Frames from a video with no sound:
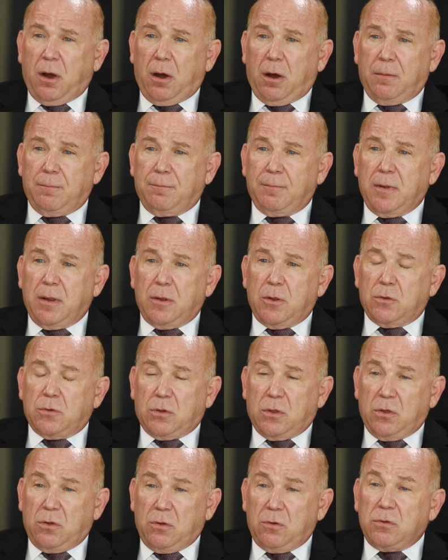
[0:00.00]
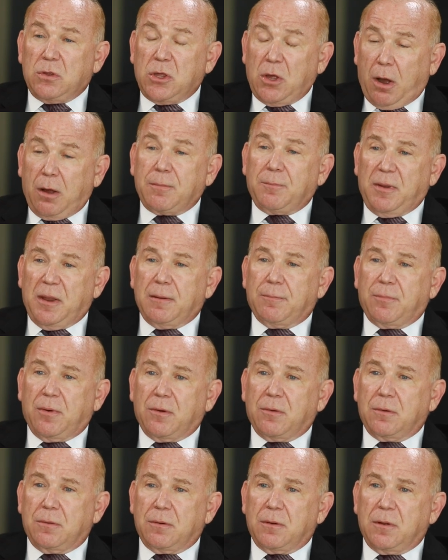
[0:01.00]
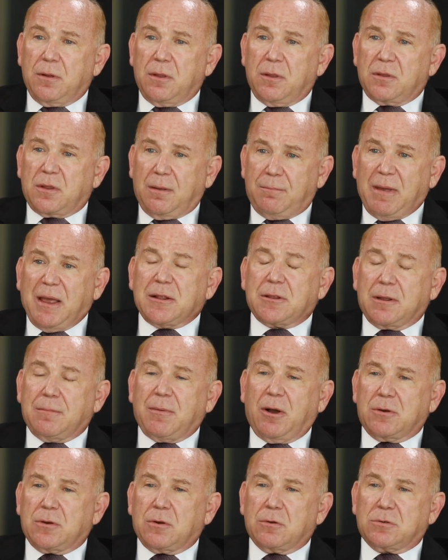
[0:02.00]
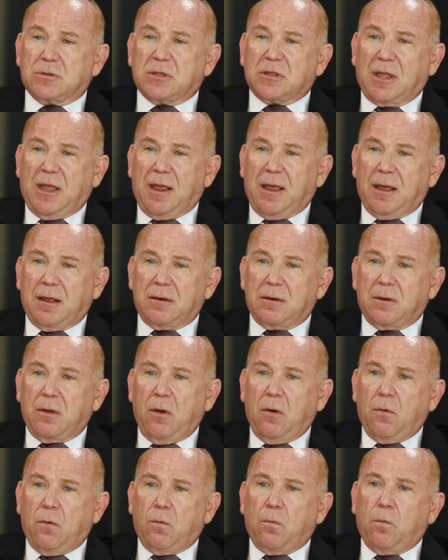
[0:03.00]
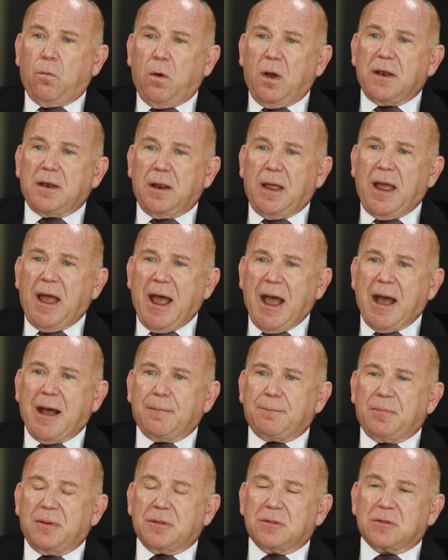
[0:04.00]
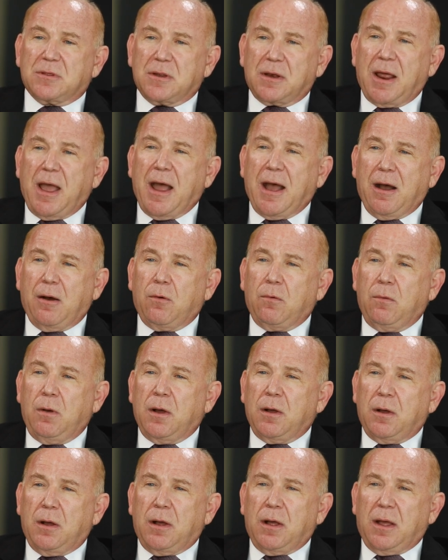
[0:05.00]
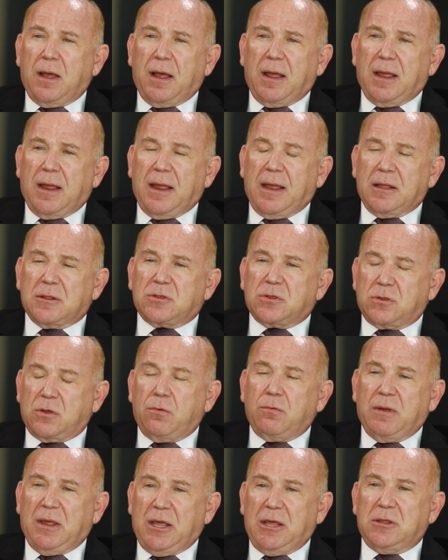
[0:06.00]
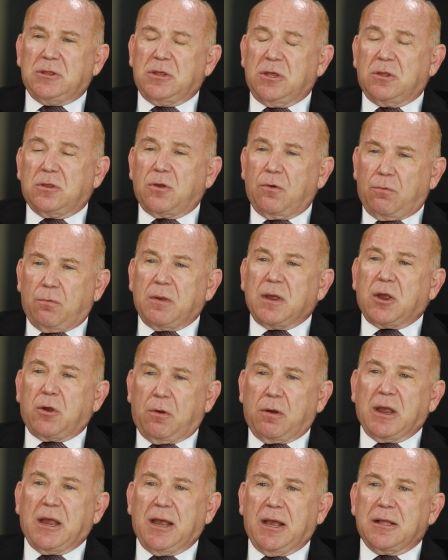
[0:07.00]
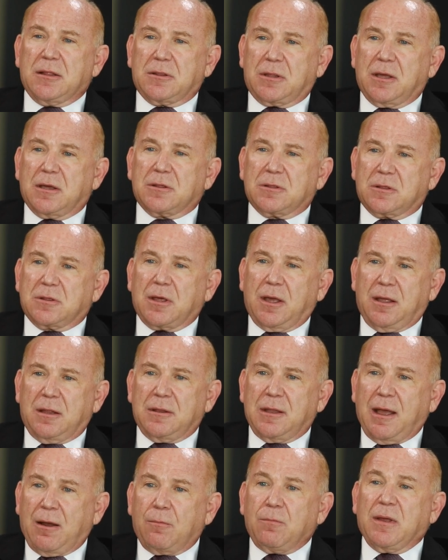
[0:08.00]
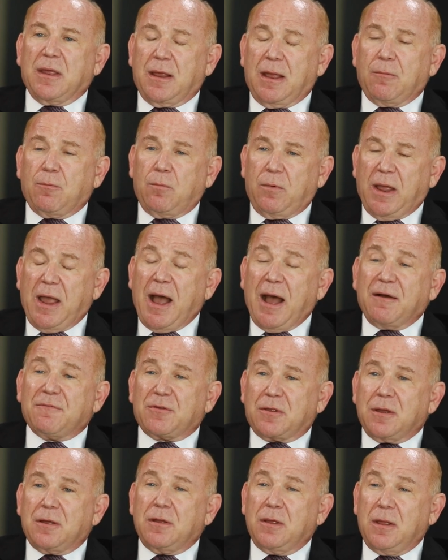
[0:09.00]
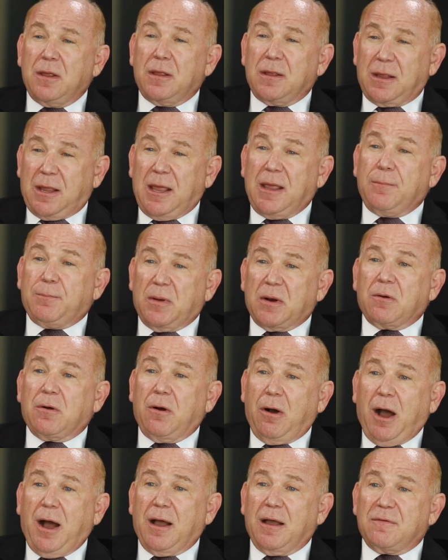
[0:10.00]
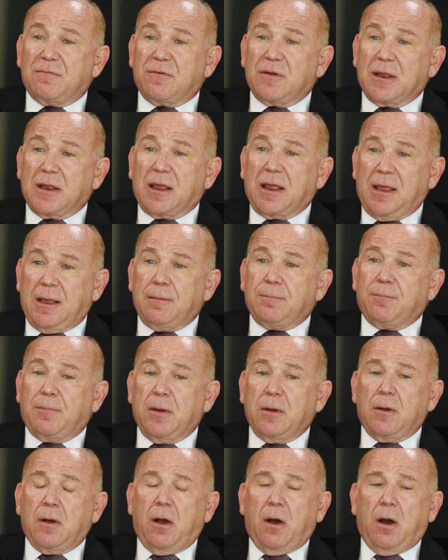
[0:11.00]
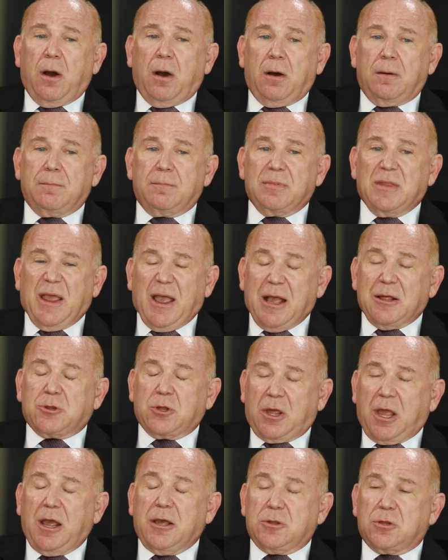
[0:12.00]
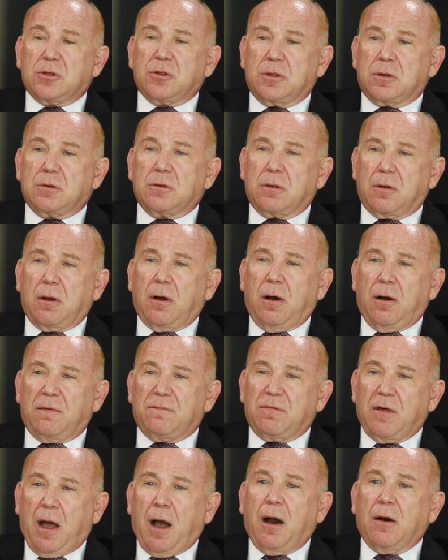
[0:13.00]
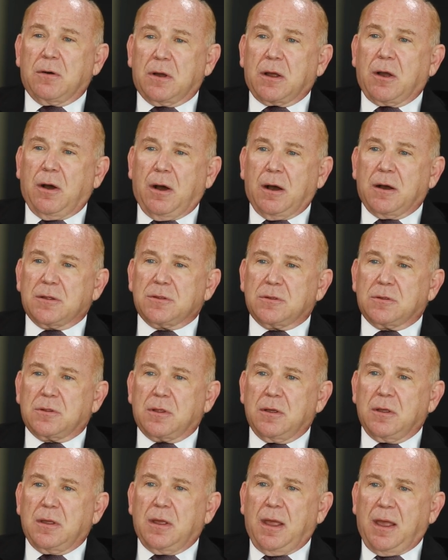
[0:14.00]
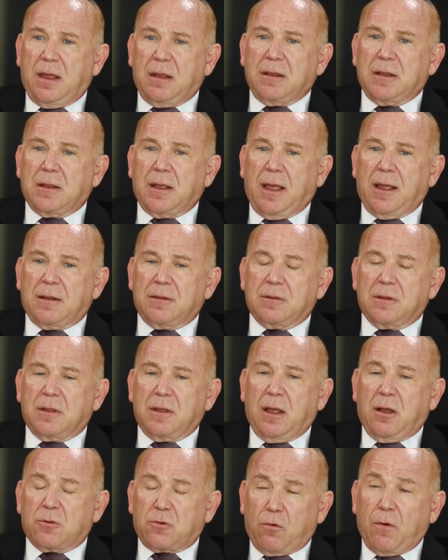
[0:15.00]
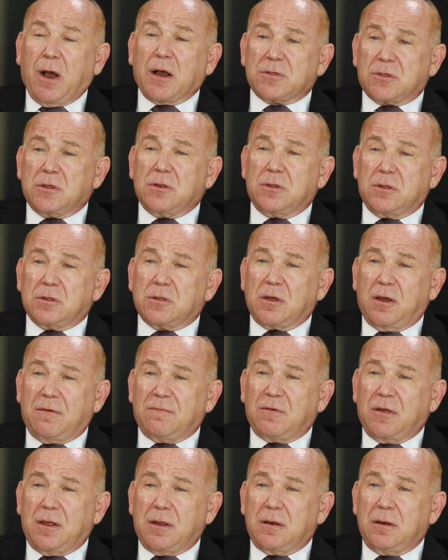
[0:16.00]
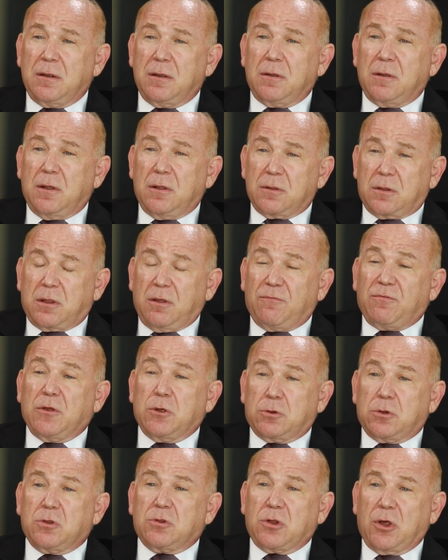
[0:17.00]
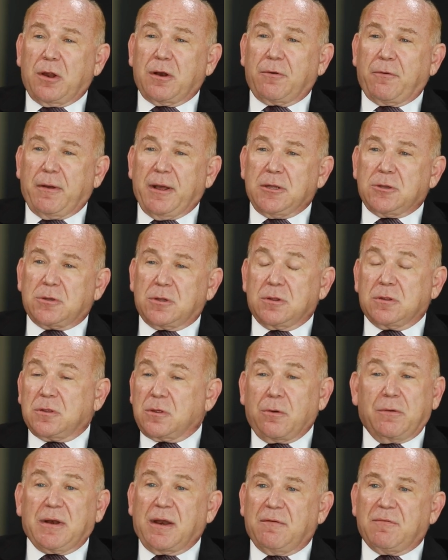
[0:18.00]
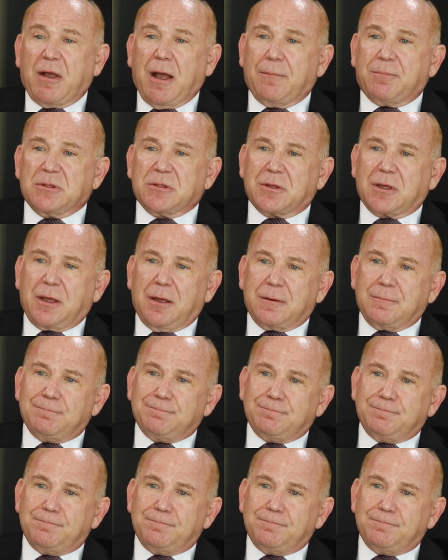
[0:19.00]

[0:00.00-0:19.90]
to young people to make them understand what happens and how it's so easy to recreate this, and that we have to keep it alive and keep the education of the Holocaust and the atrocities of it to future generations so it never happens again.